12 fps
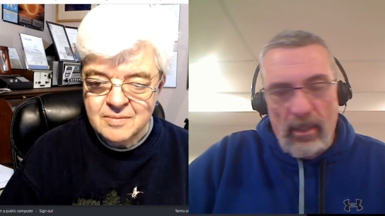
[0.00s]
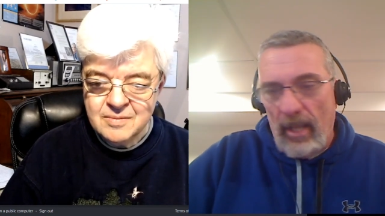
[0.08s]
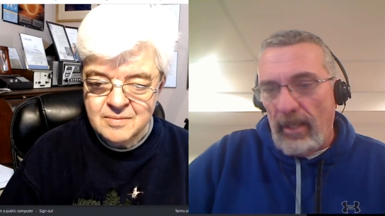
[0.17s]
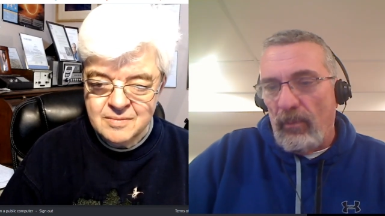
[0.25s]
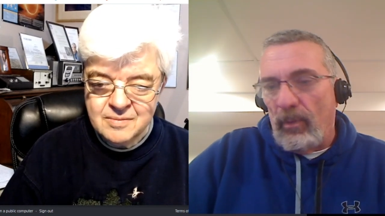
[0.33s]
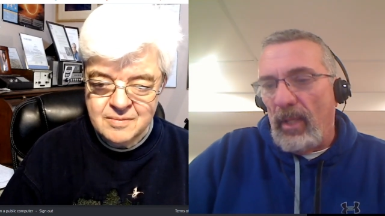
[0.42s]

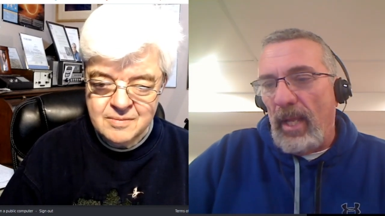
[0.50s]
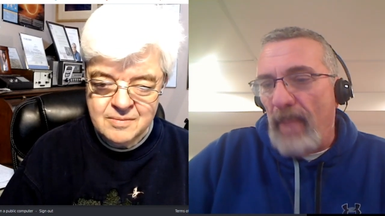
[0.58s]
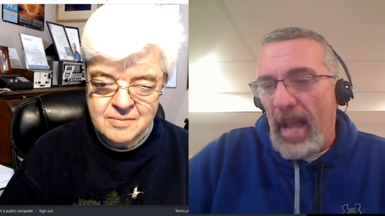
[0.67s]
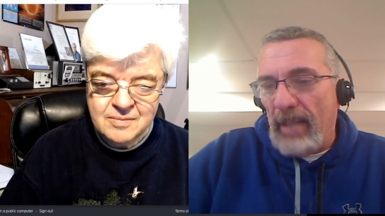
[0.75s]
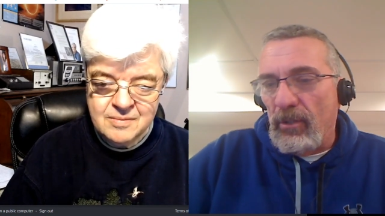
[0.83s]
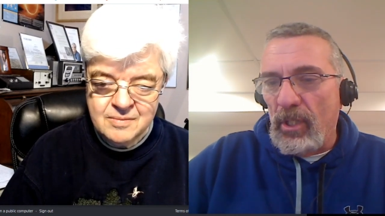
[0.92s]
Speaker 1: and then we'll head
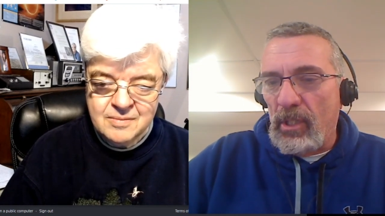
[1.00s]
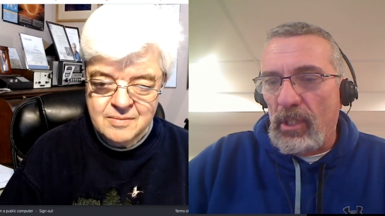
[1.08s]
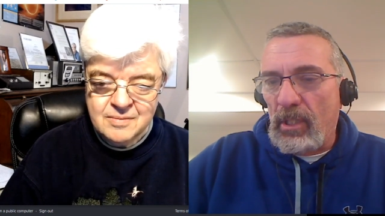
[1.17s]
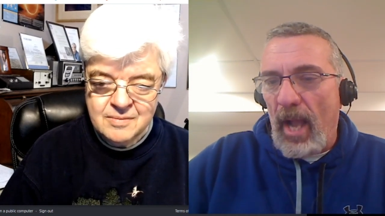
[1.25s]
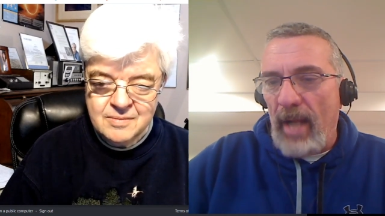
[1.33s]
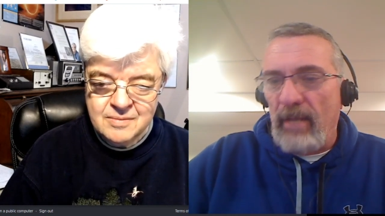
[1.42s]
back. So this
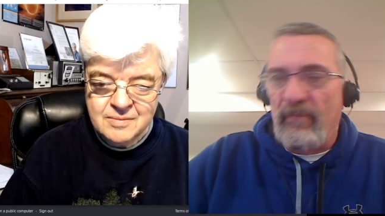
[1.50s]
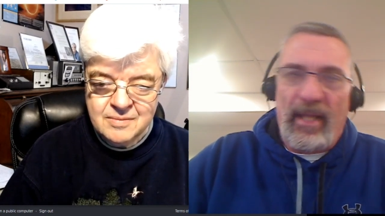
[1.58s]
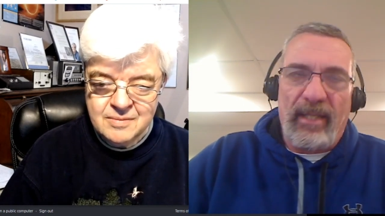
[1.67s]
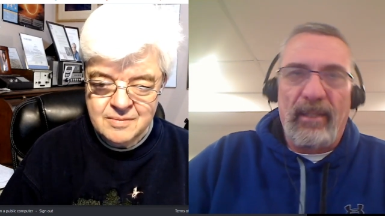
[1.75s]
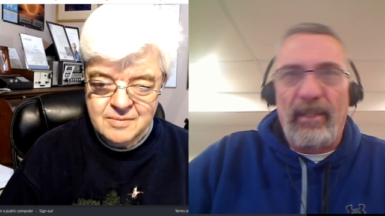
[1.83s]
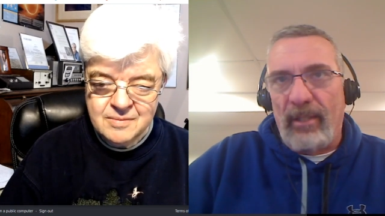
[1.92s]
is kind of
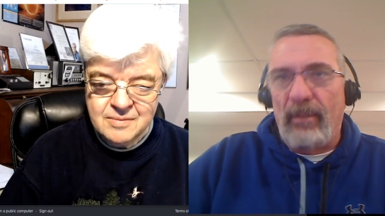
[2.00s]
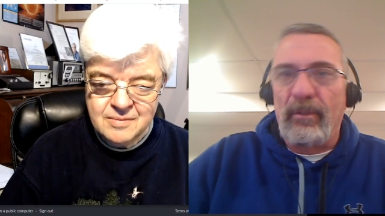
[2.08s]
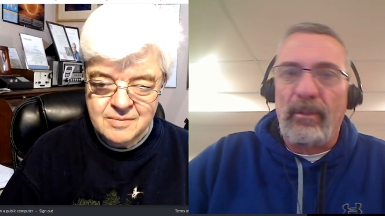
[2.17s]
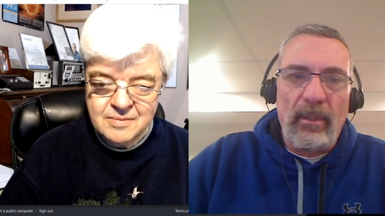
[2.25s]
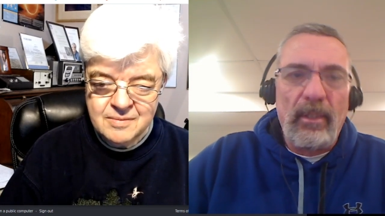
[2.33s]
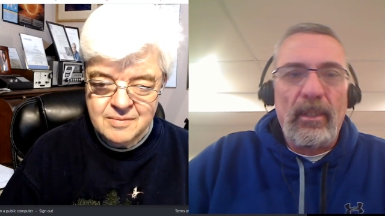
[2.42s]
like a
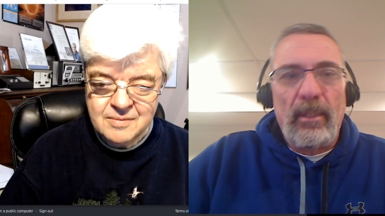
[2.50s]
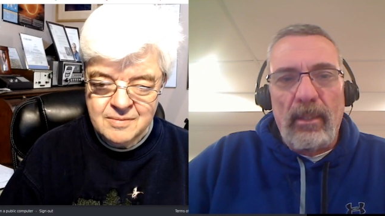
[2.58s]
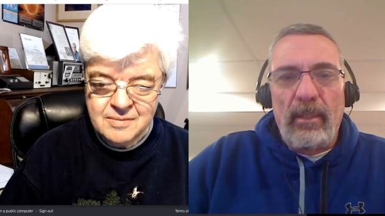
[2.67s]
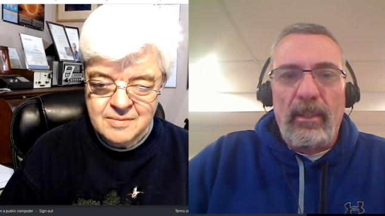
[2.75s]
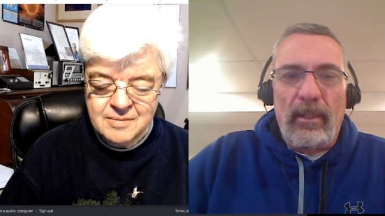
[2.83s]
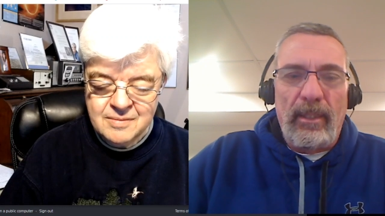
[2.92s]
little,
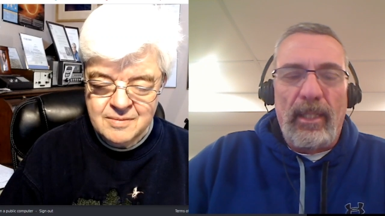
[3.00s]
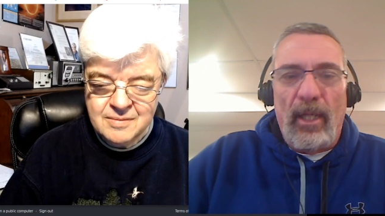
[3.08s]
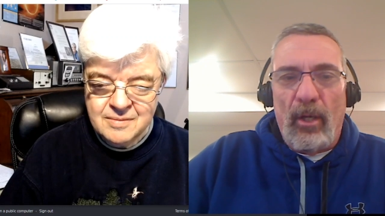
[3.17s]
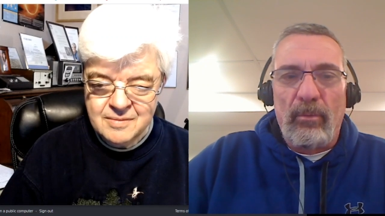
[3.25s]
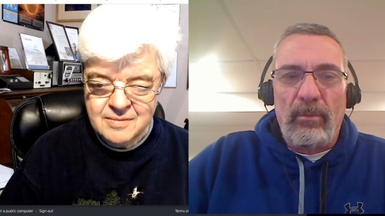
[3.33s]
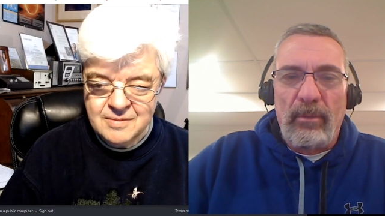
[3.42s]
you
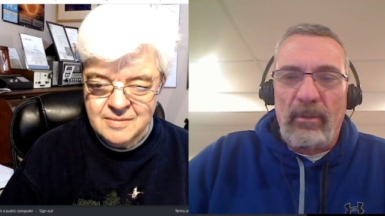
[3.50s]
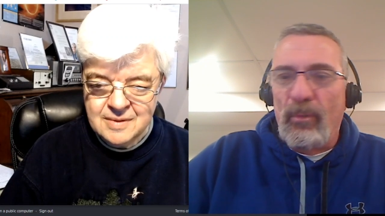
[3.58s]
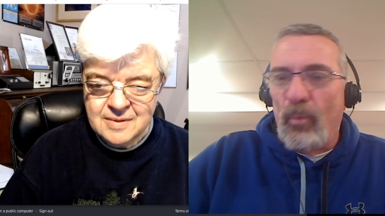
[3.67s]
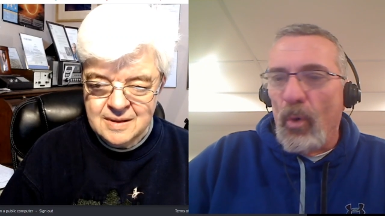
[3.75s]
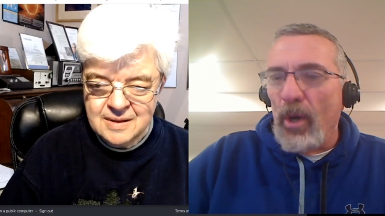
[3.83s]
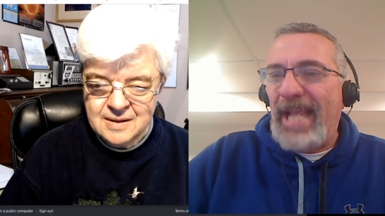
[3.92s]
know,
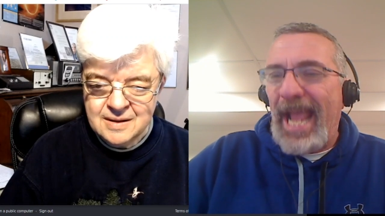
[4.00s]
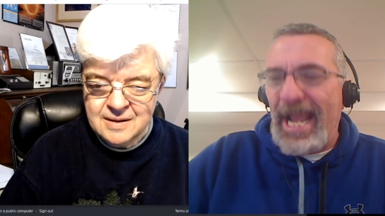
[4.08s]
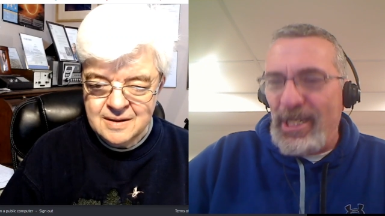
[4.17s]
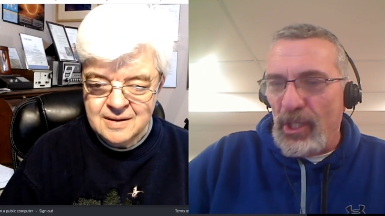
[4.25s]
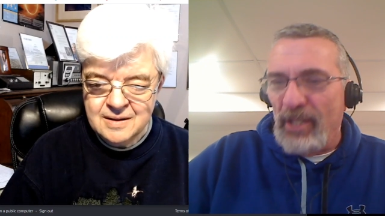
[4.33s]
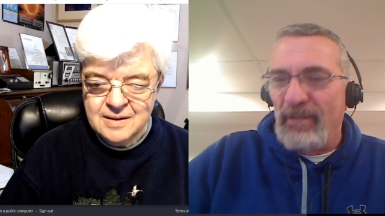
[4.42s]

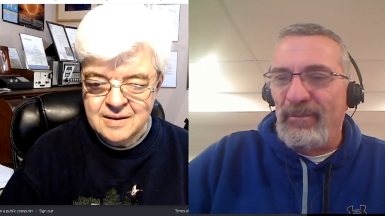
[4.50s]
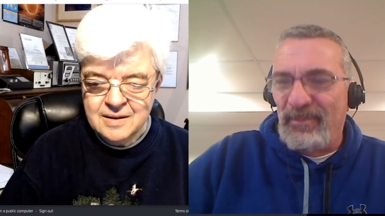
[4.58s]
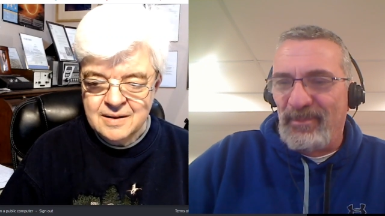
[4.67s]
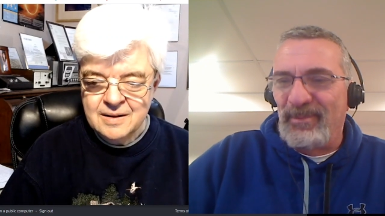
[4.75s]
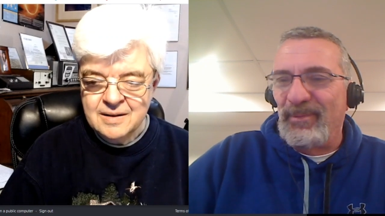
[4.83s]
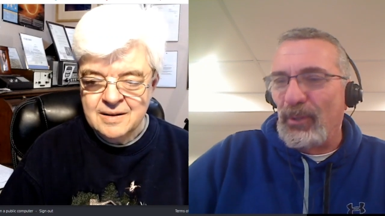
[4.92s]
workation,
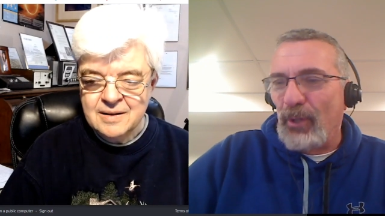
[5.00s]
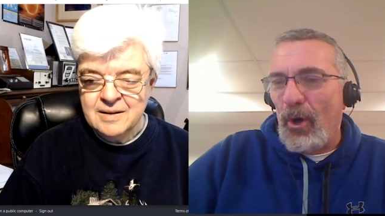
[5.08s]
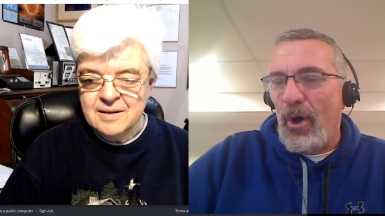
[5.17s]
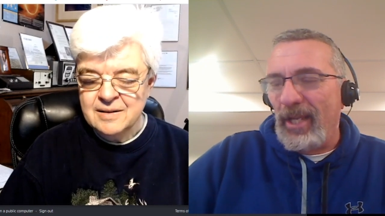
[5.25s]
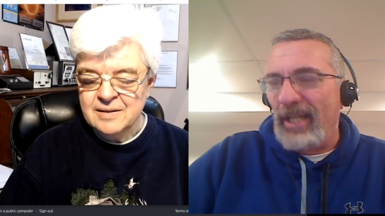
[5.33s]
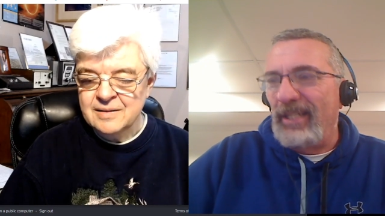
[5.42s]
we'll
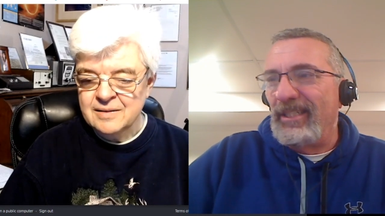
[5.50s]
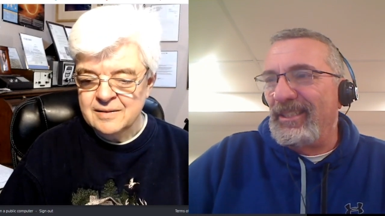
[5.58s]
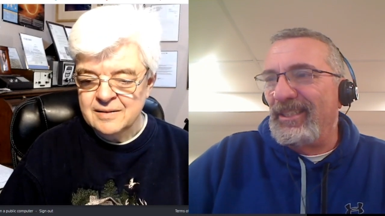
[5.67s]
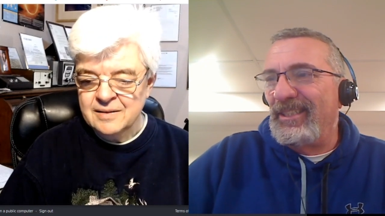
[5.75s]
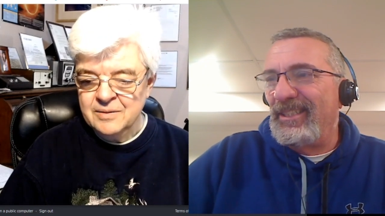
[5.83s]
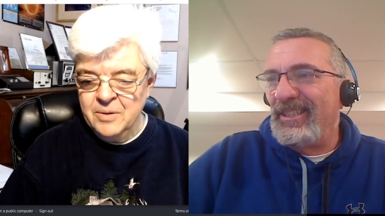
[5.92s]
call it.
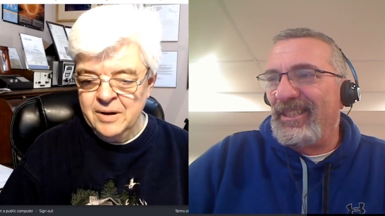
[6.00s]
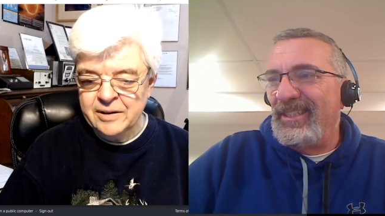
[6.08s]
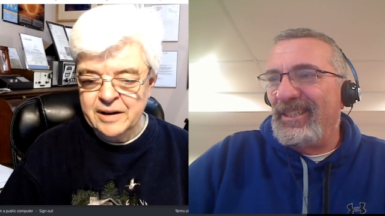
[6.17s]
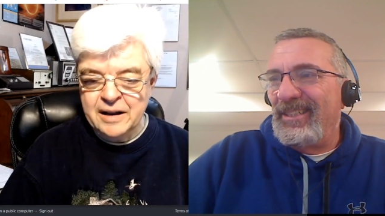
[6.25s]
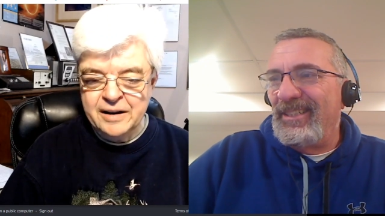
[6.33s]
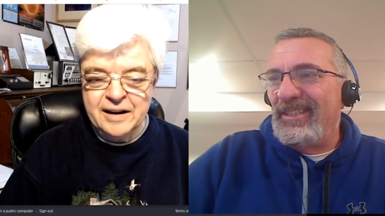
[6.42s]
Speaker 2: Well,
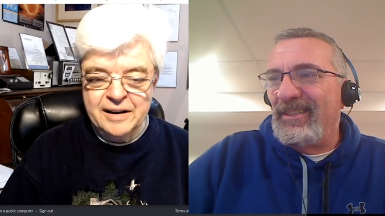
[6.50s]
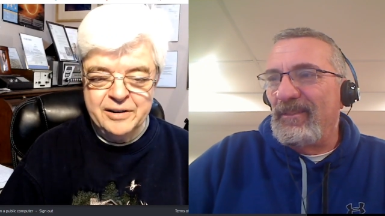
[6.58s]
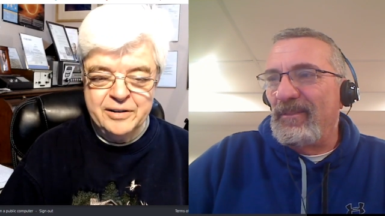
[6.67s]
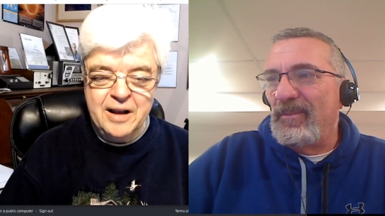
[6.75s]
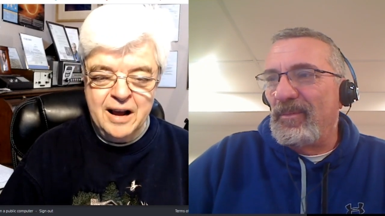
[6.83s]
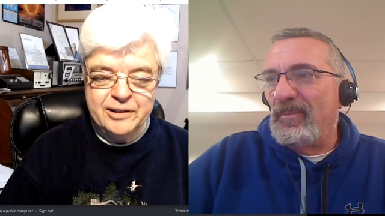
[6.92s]
yeah,
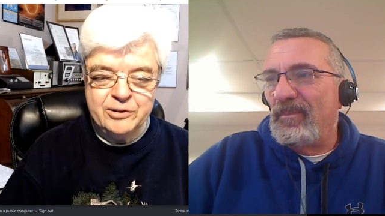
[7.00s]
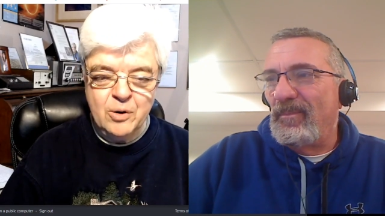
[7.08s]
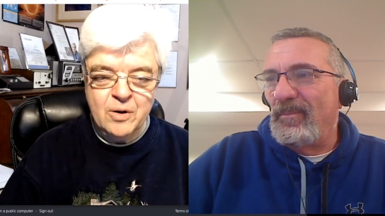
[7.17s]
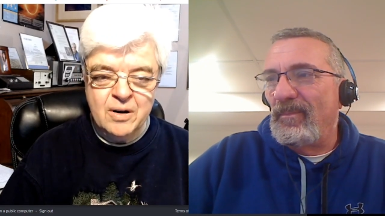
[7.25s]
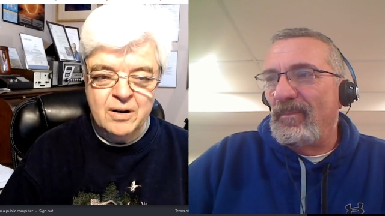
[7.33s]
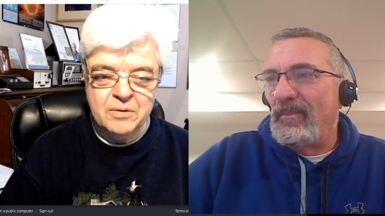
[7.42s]
I
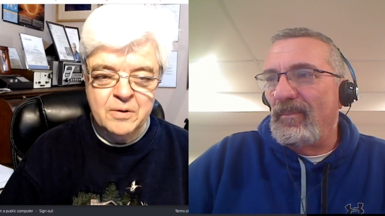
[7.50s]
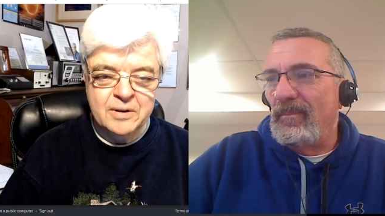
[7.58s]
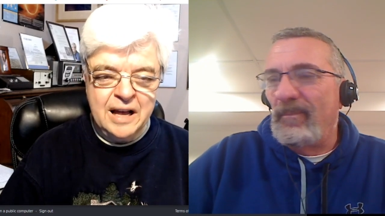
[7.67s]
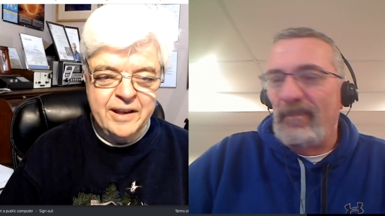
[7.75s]
saw. I